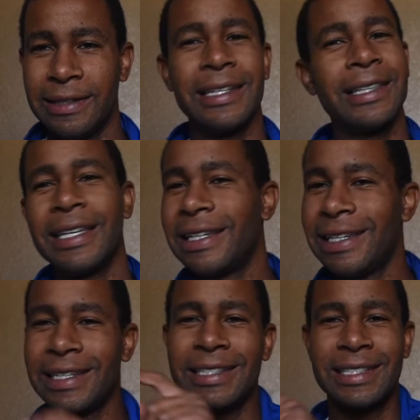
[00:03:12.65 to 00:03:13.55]
You think
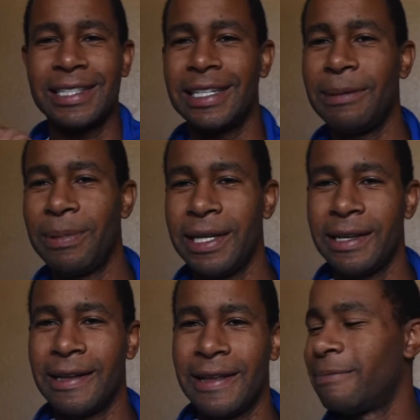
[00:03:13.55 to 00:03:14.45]
you could skip
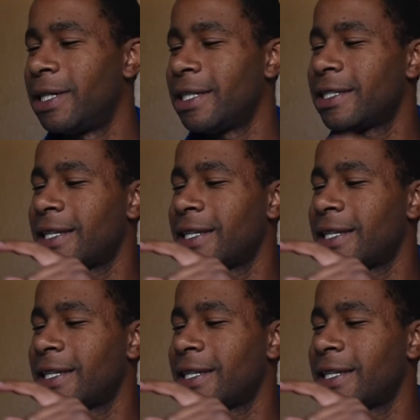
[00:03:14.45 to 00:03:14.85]
it, but it